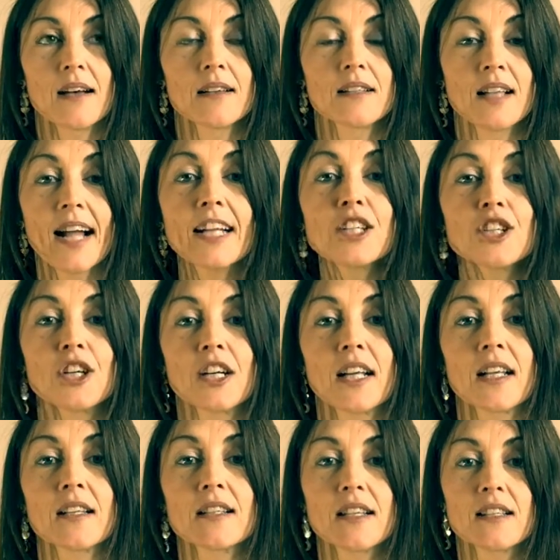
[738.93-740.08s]
sign
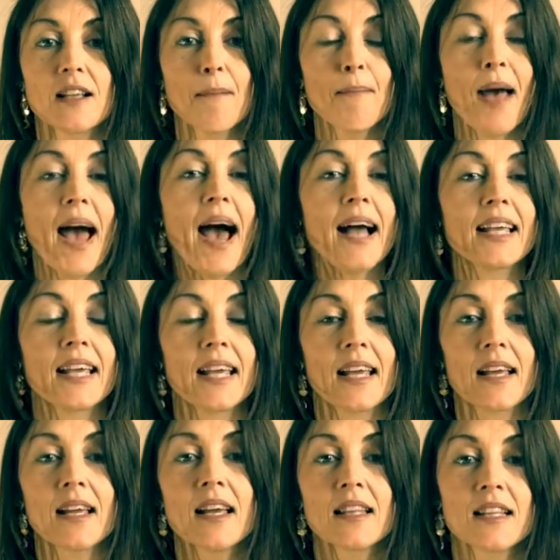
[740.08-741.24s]
journeys, is
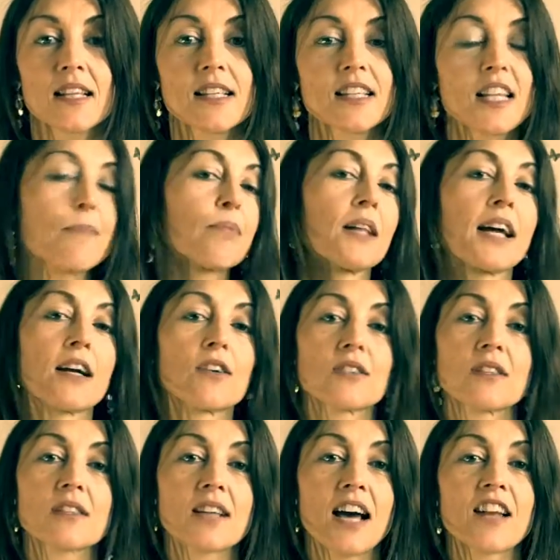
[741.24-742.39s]
unpacking these deep layers
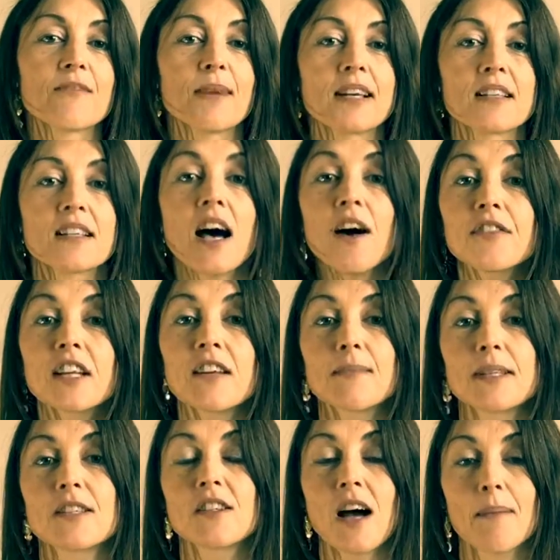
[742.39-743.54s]
inside of myself that have
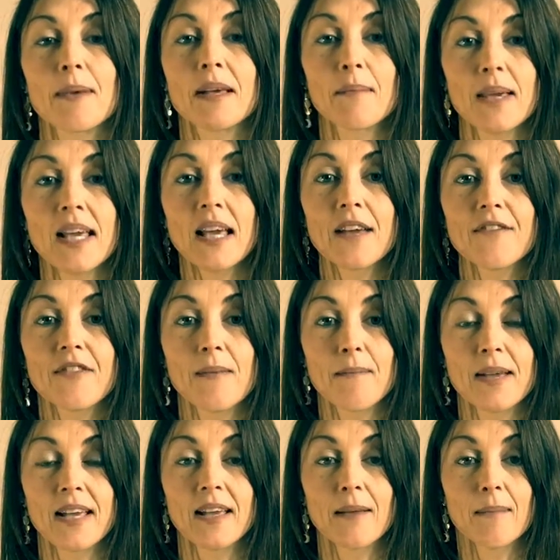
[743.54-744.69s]
been stopping me from
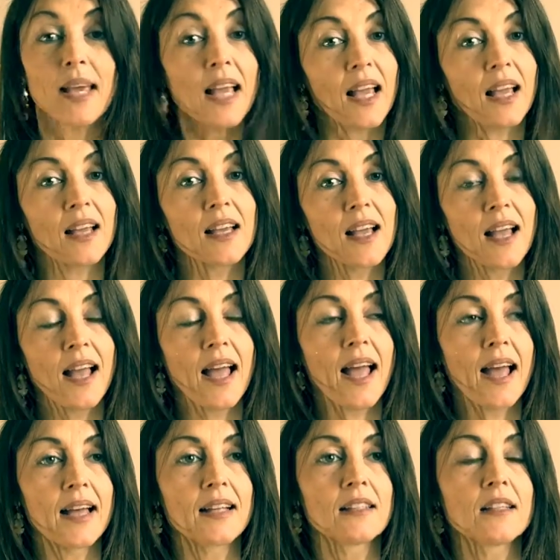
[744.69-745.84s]
being me.
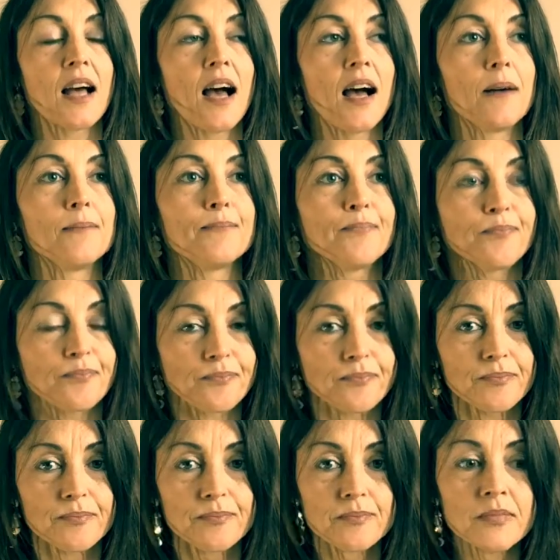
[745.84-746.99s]
And
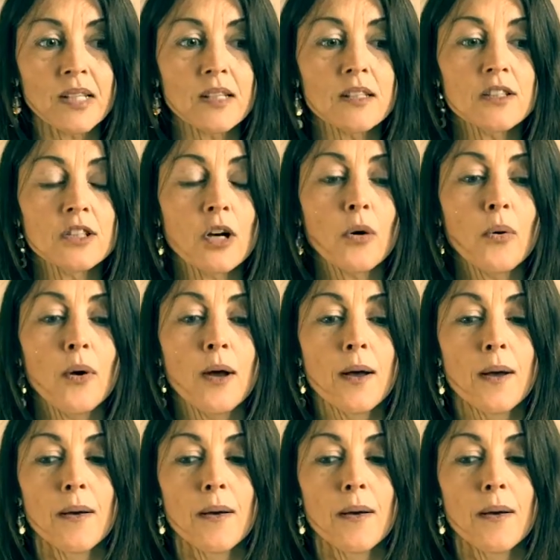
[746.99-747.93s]
so